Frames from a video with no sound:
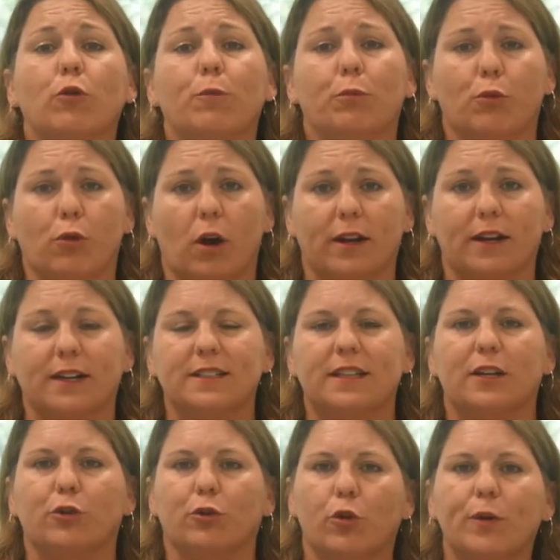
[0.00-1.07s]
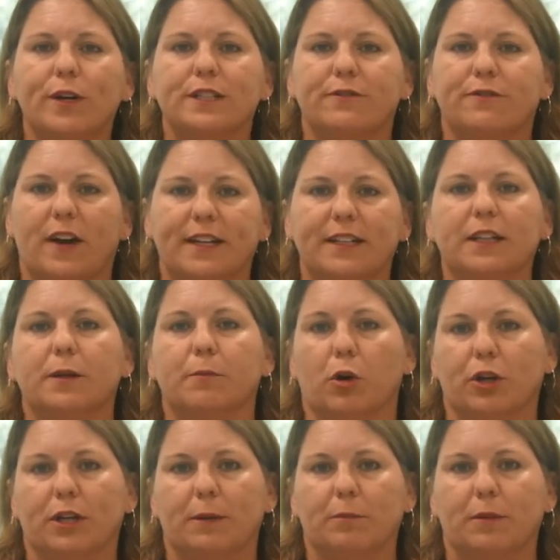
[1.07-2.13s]
product that you're going to find in the
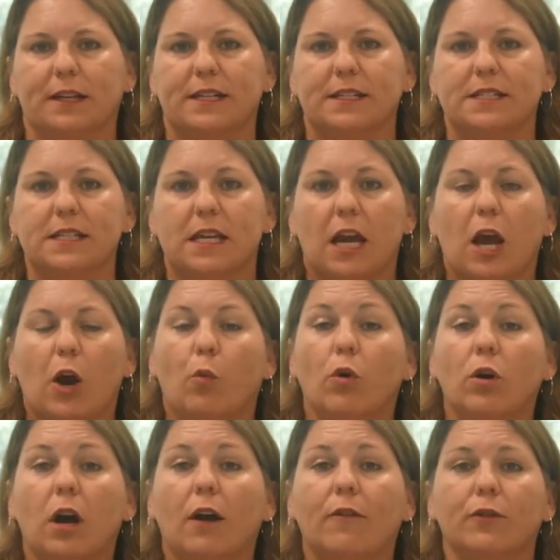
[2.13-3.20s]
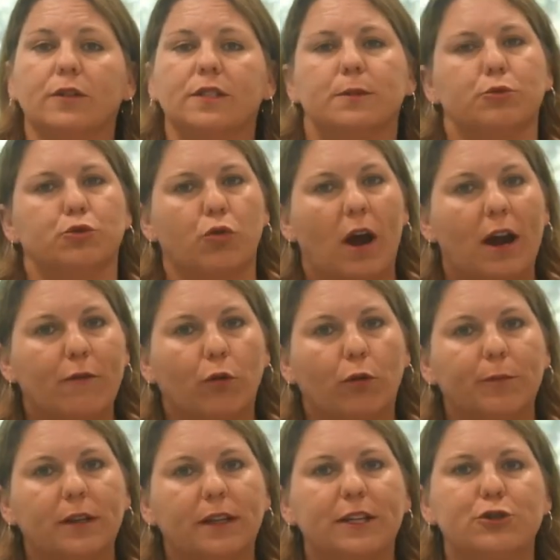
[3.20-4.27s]
marketplace. We'll cover some dry
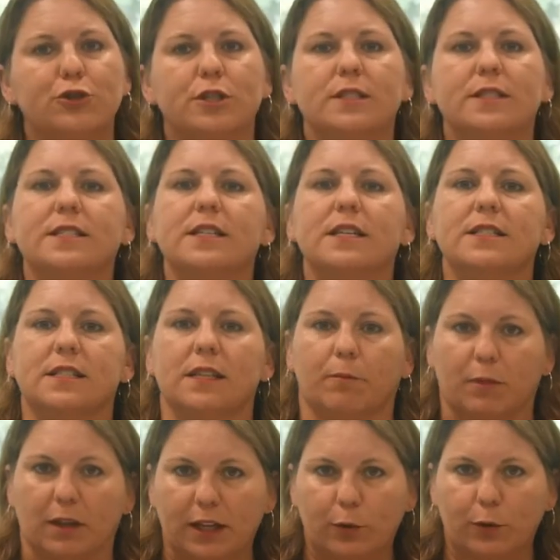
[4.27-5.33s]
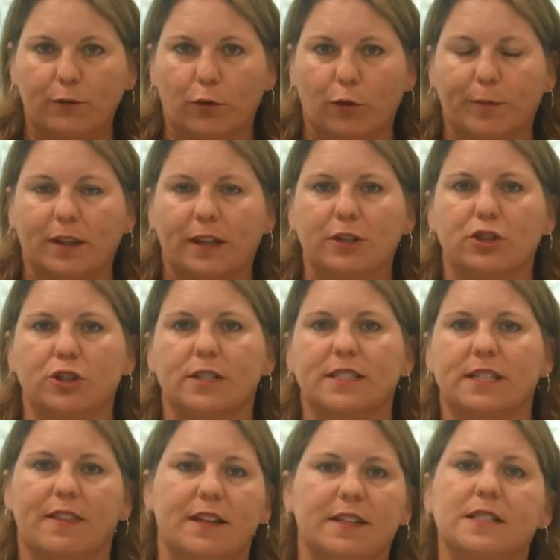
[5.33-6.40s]
formulations, some liquid formulations,
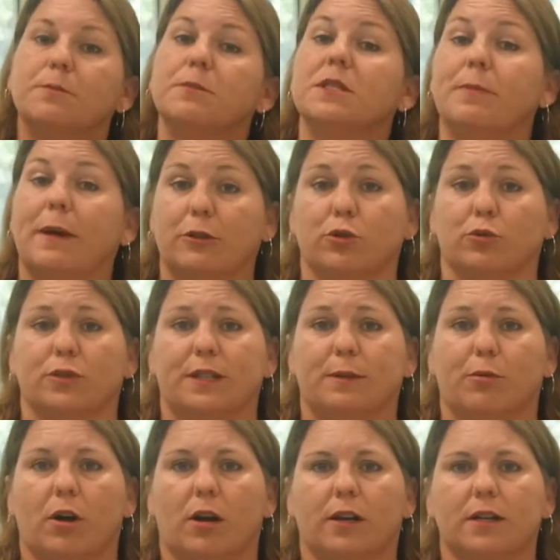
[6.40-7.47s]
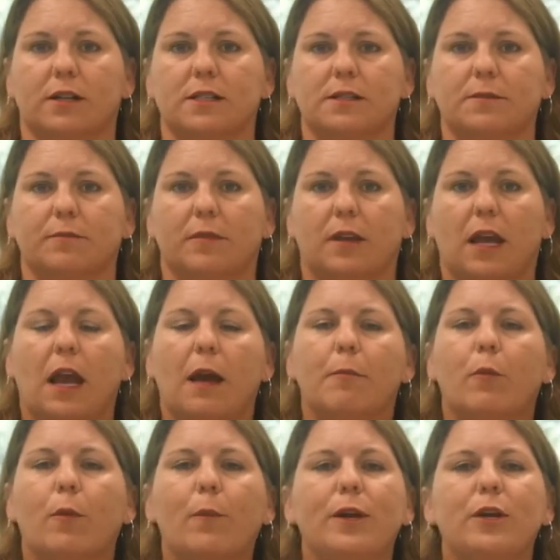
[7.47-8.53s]
and then some specialty products. But
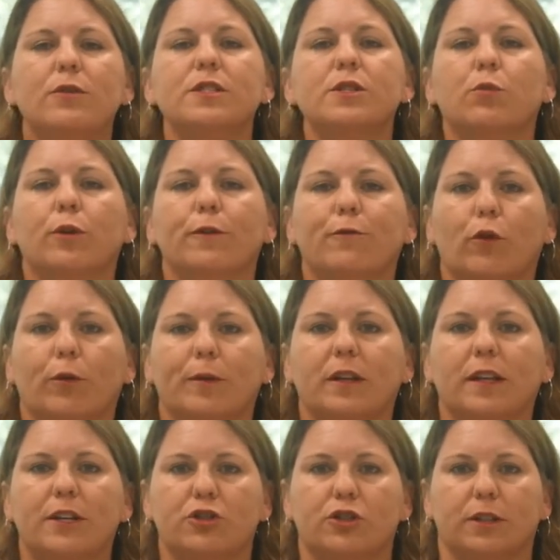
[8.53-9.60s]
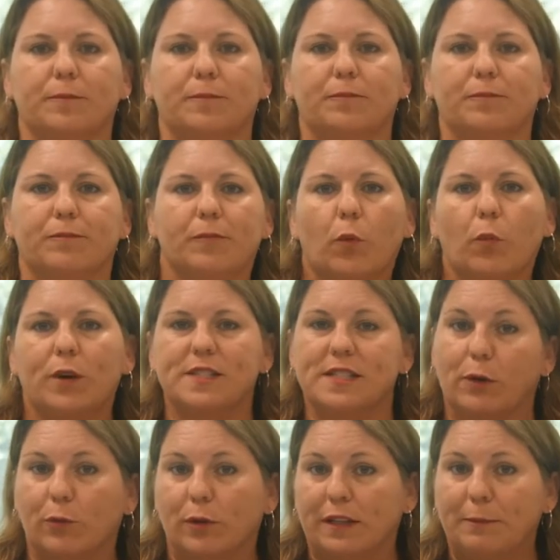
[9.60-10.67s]
when we use the word formulation, what does
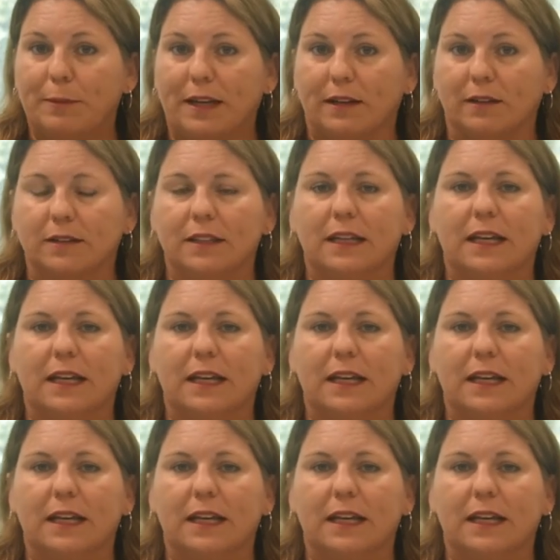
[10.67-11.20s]
that really mean?